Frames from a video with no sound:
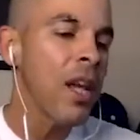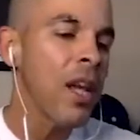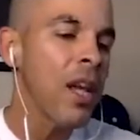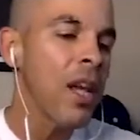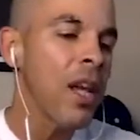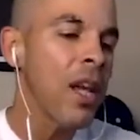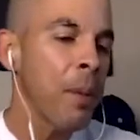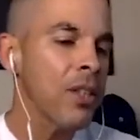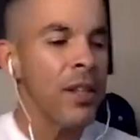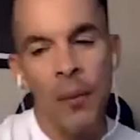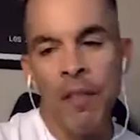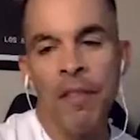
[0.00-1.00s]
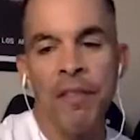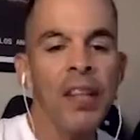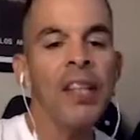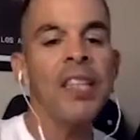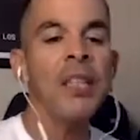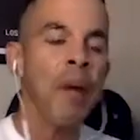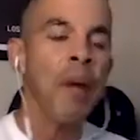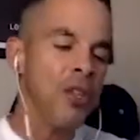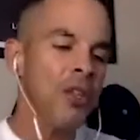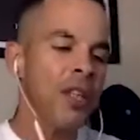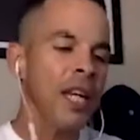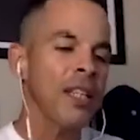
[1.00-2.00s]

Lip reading: Peter Sirs, and we have a very special